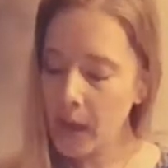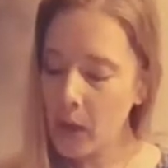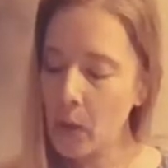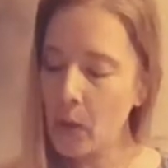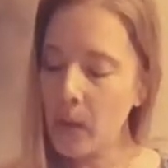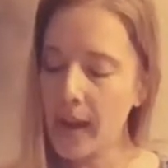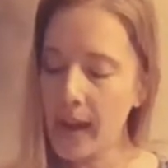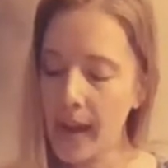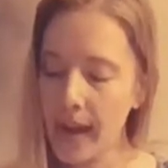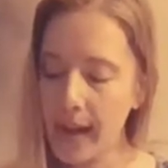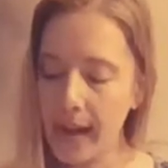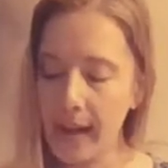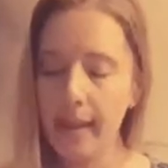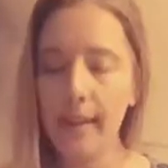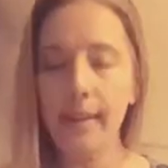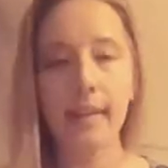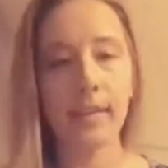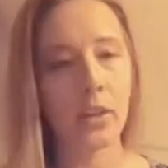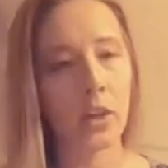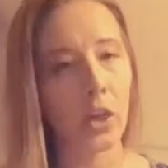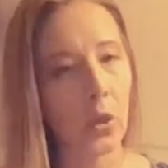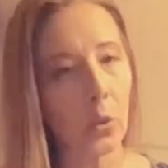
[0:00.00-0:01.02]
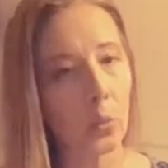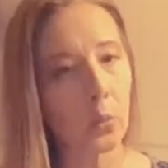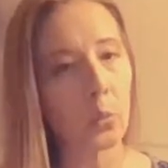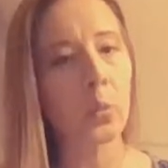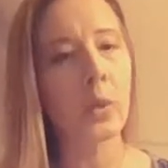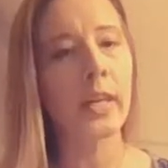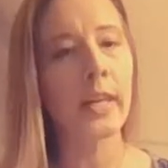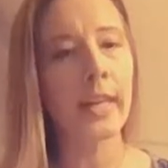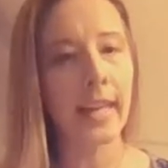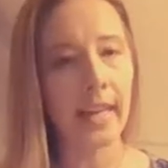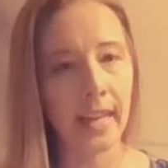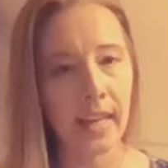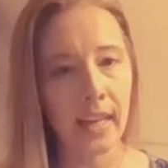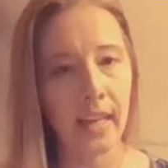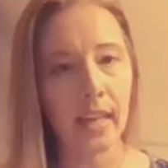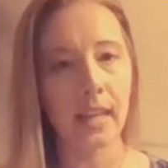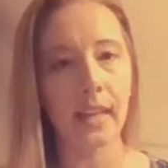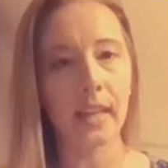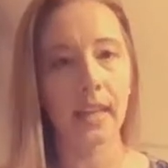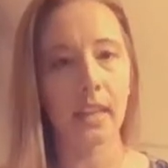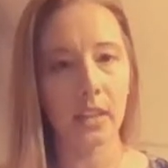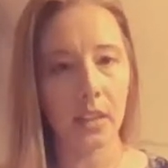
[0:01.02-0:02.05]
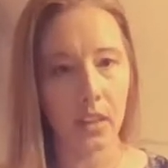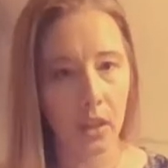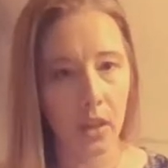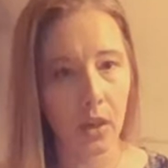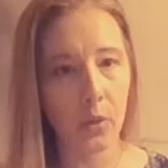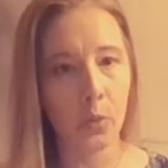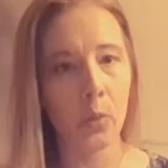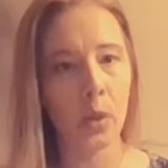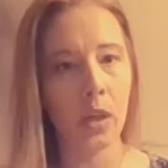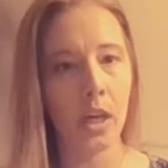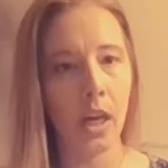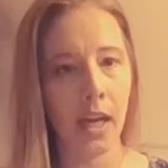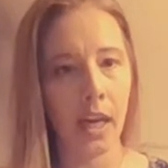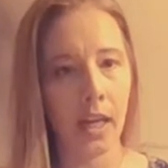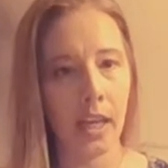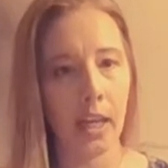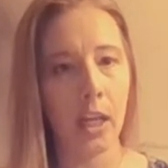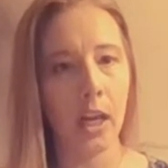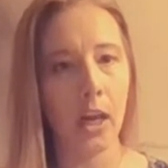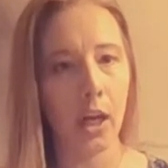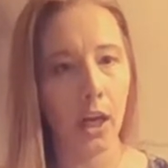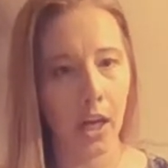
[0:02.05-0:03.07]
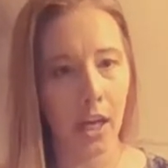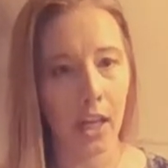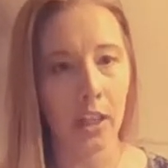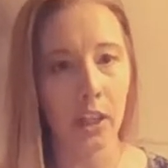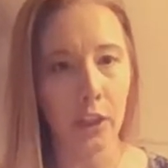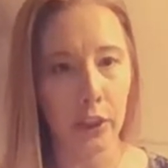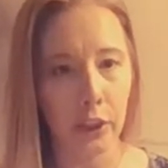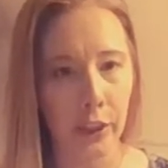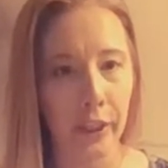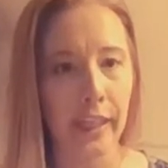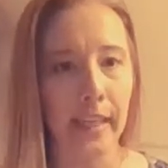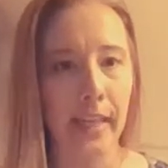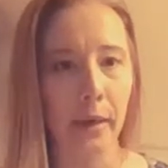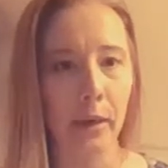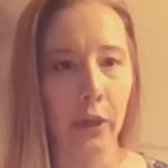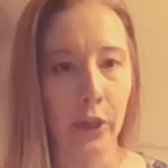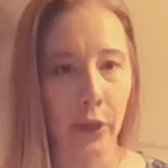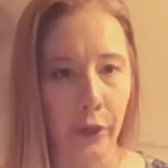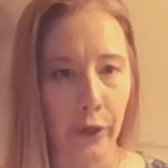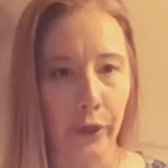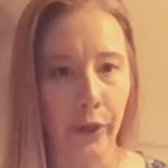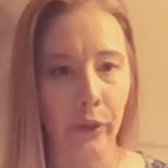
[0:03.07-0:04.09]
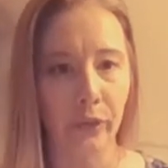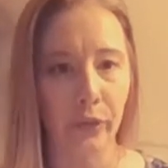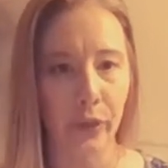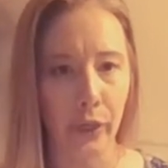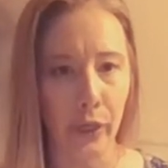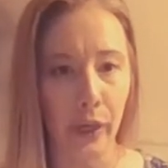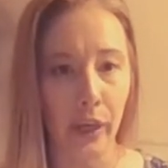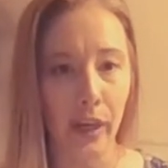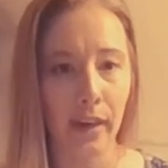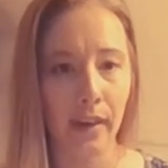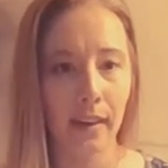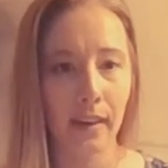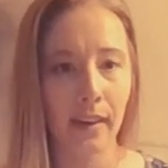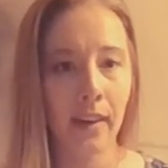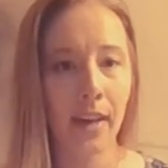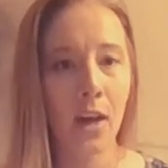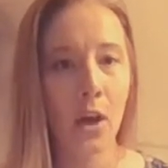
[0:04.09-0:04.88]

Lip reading: okay, you know, we're getting a learning curve here.